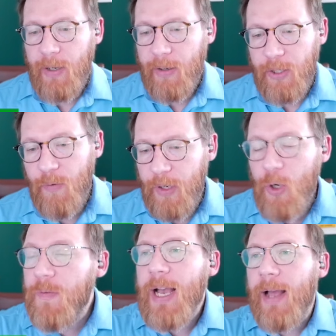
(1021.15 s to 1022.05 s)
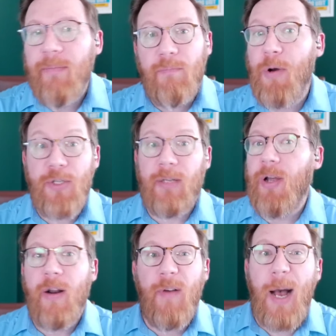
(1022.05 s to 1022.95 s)
You've got, plus you have a
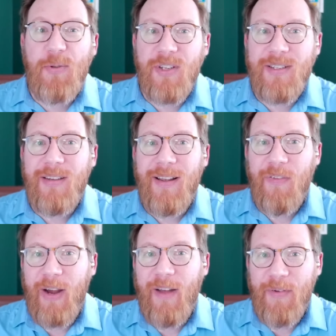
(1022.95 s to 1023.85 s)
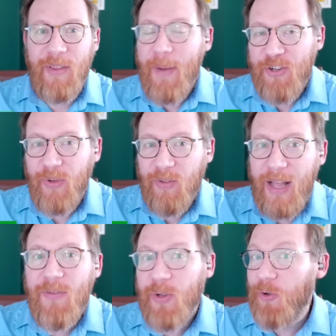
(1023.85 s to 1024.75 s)
ton of options for half of the major league
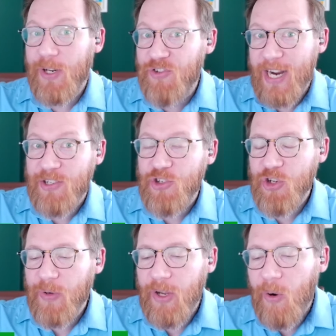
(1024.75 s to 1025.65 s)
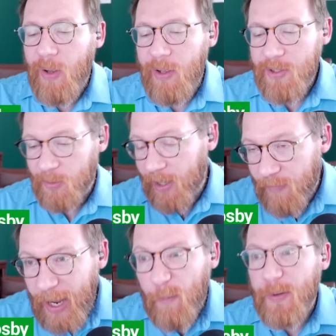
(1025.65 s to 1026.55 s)
level, including Jackson Churio. So a ton of
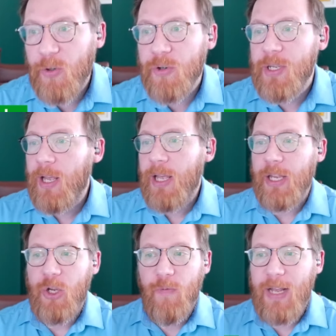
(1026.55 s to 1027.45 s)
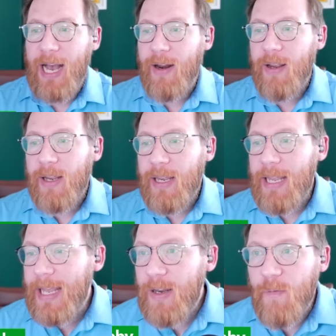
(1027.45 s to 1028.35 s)
outfielders. You've got
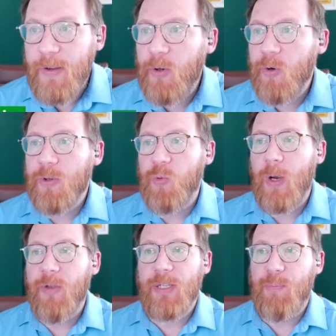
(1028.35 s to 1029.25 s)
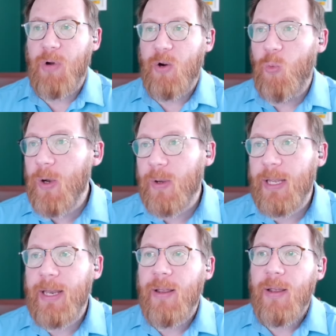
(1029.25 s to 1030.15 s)
infielders, whether it's Brock
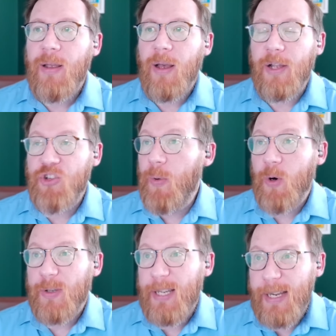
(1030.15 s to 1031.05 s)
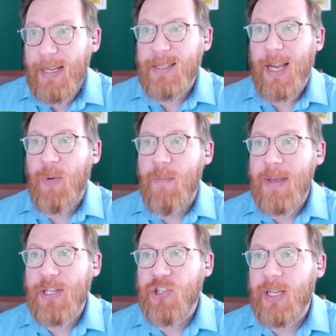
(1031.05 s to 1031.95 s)
Wilken, Joey Ortiz, like we
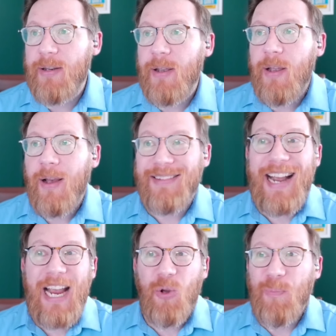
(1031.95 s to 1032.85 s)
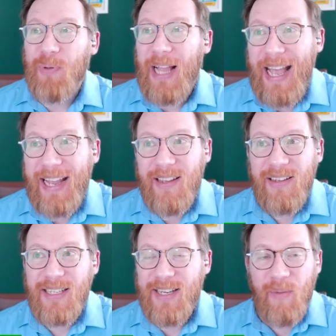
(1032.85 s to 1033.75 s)
mentioned. Tyler Black
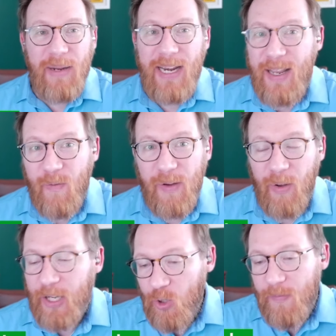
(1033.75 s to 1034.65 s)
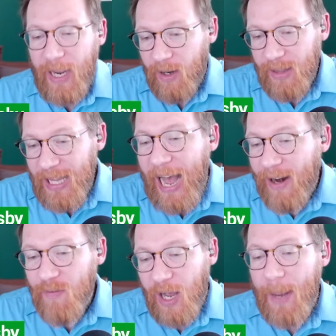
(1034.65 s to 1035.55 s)
is going to be an infield. Like, you've got a lot
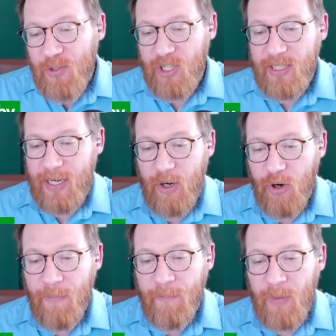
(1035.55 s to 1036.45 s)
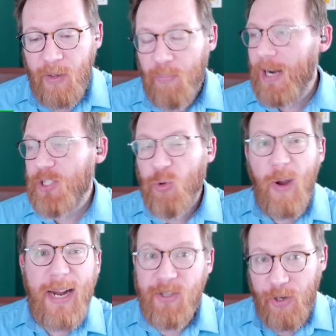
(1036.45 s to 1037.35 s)
of options here. Bryce
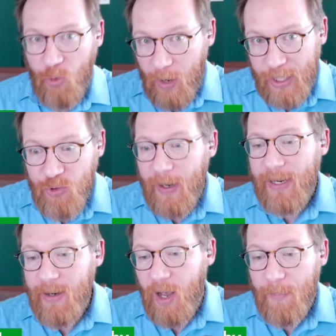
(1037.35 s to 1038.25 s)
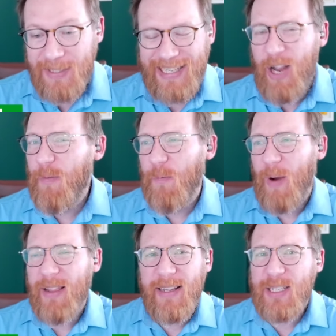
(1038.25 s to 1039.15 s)
Terang's already graduated and up. Sal
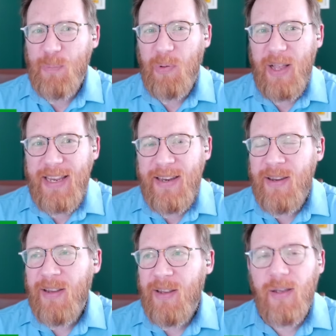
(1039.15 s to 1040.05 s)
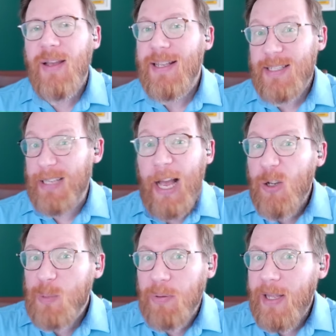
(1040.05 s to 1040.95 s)
Frelick is playing.
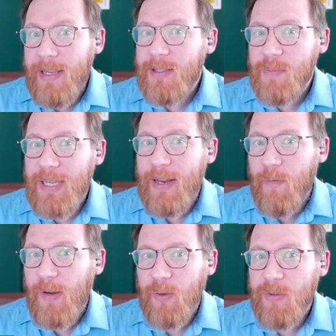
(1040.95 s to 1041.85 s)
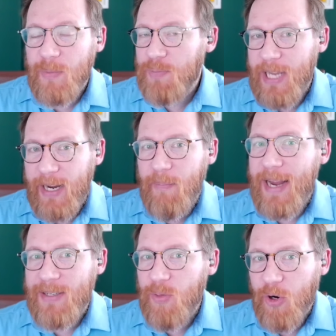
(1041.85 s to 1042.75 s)
Sal's playing some infield, some second
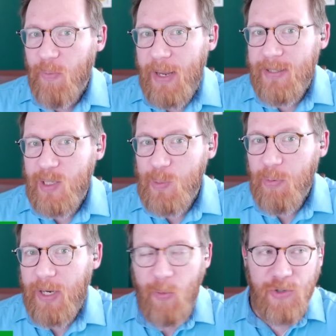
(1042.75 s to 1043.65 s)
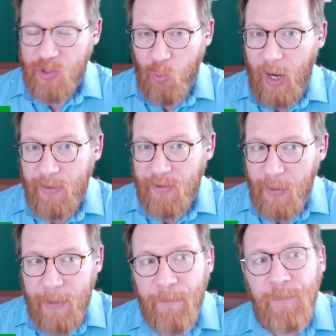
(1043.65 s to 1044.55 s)
base and third base in spring, which is wild to
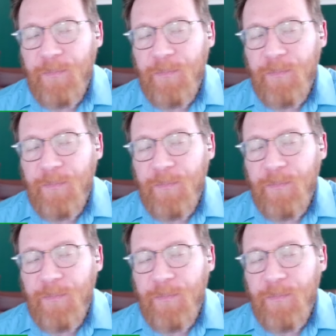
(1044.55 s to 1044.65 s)
me.